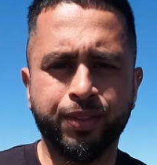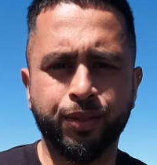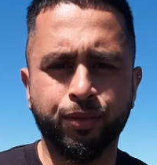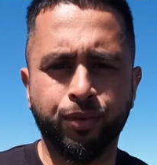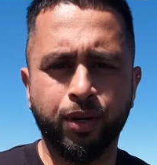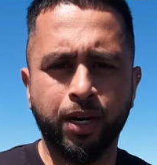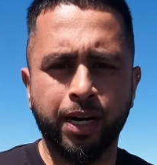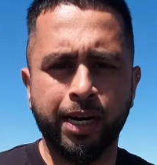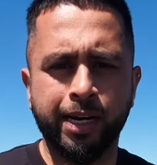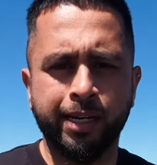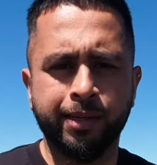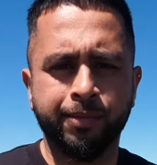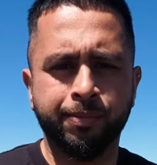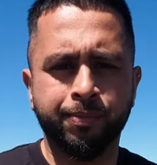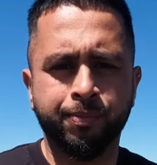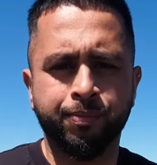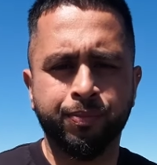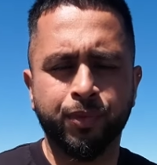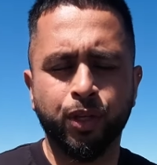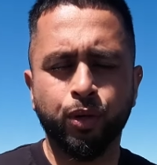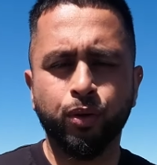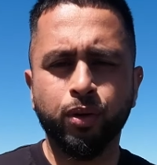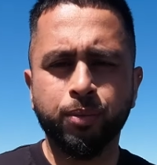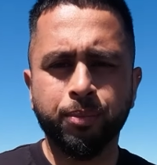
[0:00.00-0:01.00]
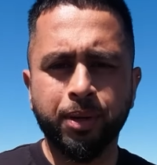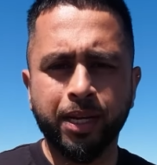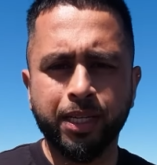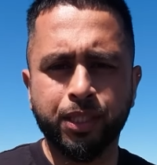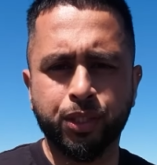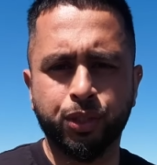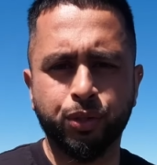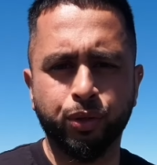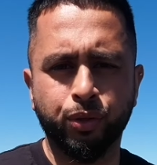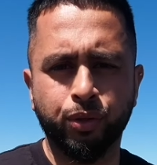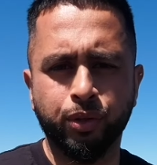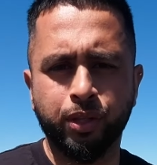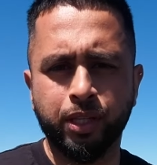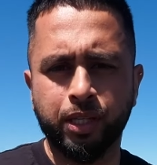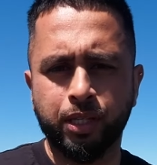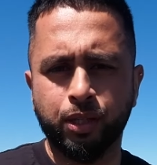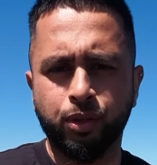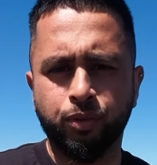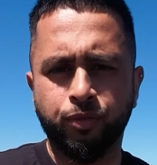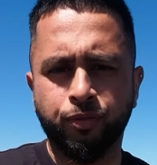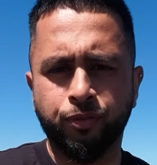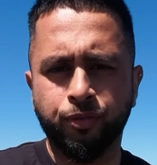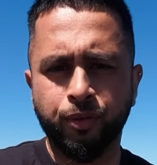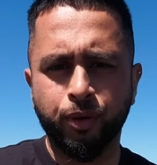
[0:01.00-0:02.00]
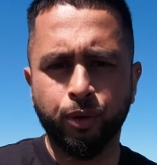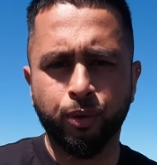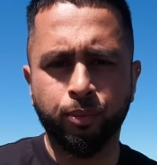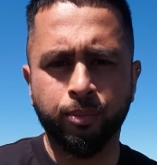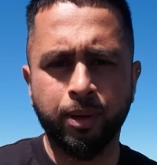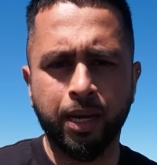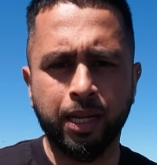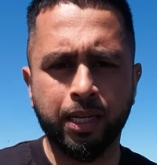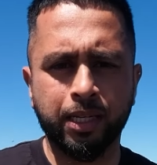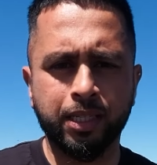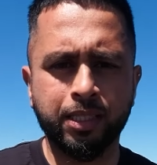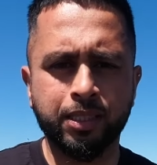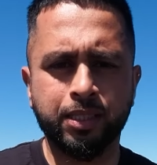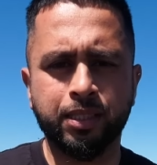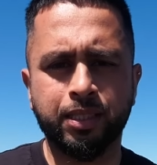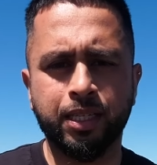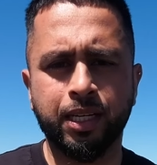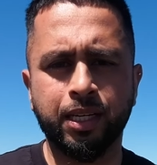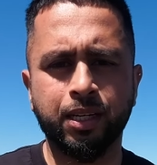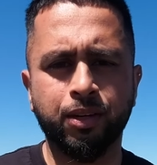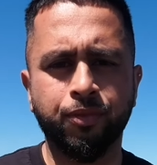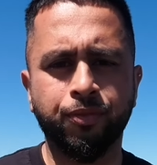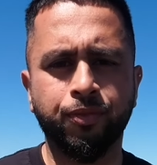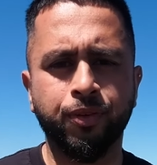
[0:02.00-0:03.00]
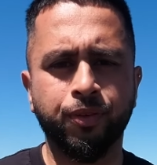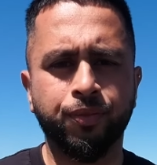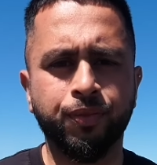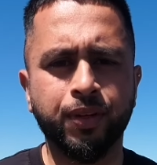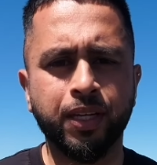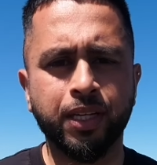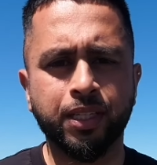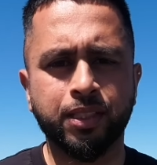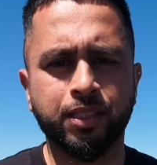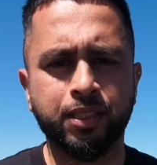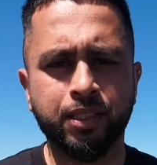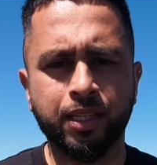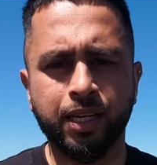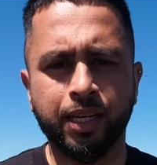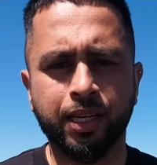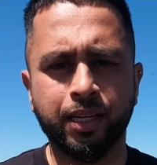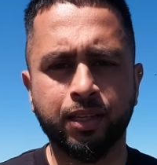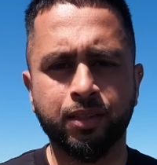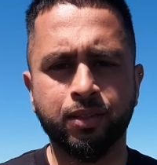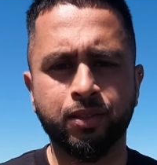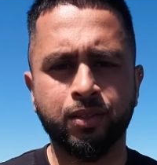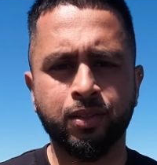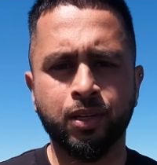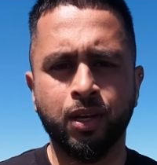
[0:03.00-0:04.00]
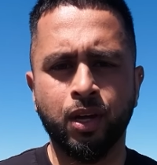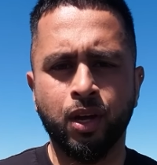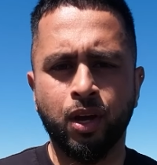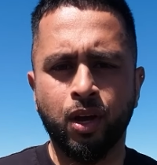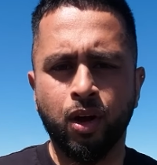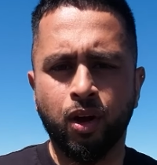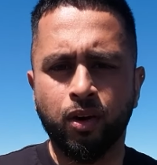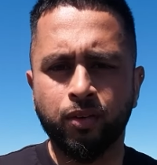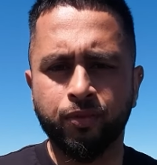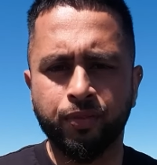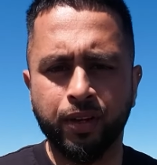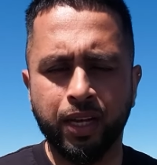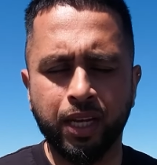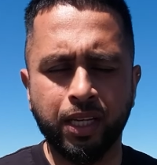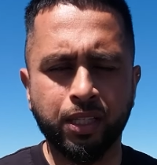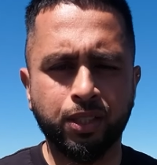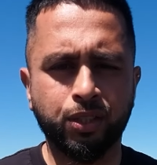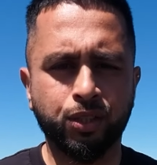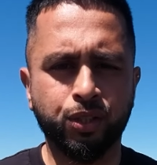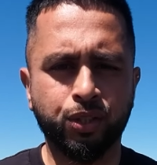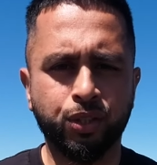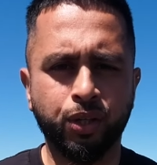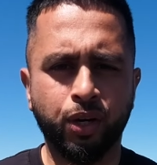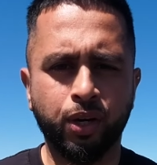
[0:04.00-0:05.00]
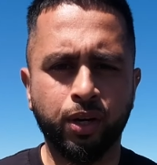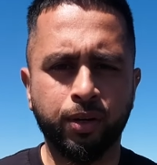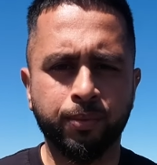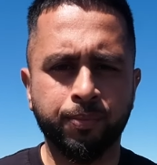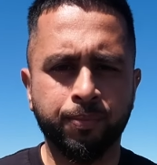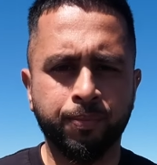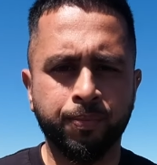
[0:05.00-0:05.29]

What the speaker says: to right, you want to make sure that you film at least 10 to 15 seconds of each shot.